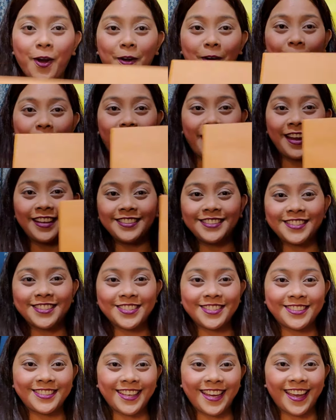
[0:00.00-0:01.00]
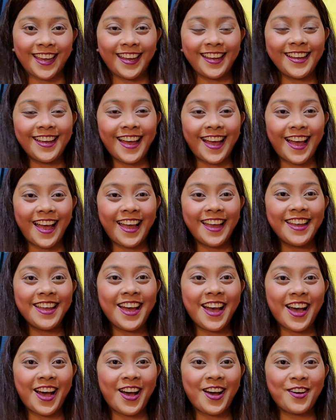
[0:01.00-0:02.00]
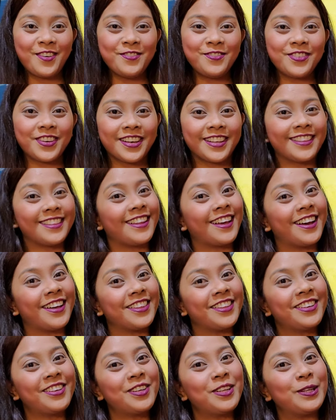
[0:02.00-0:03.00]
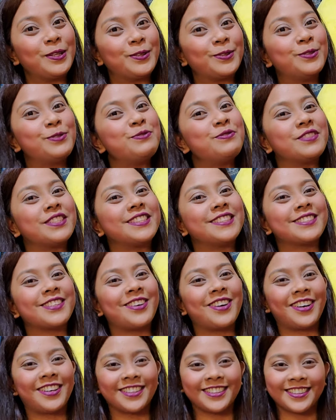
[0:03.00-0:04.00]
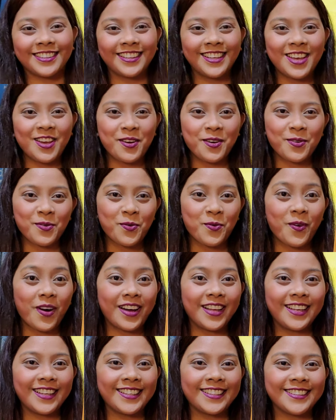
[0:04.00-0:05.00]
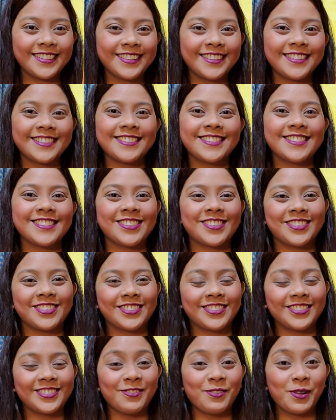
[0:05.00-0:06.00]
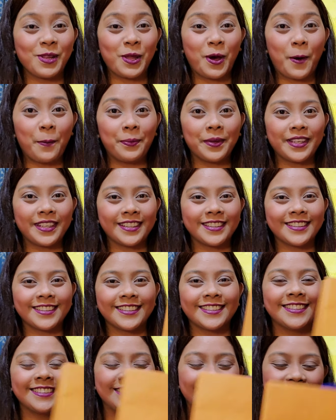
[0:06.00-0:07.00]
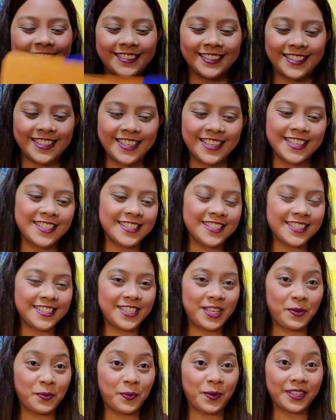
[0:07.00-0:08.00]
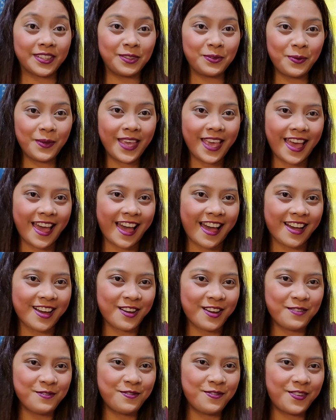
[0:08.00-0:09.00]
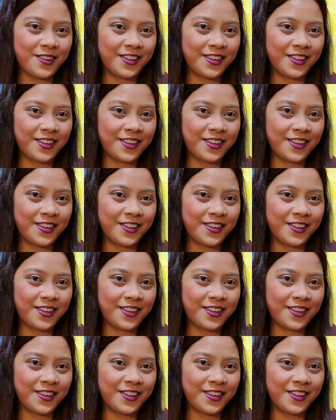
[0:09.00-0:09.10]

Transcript: Alright, today I have another Louis Vuitton wallet. So we'll open it. See what we have.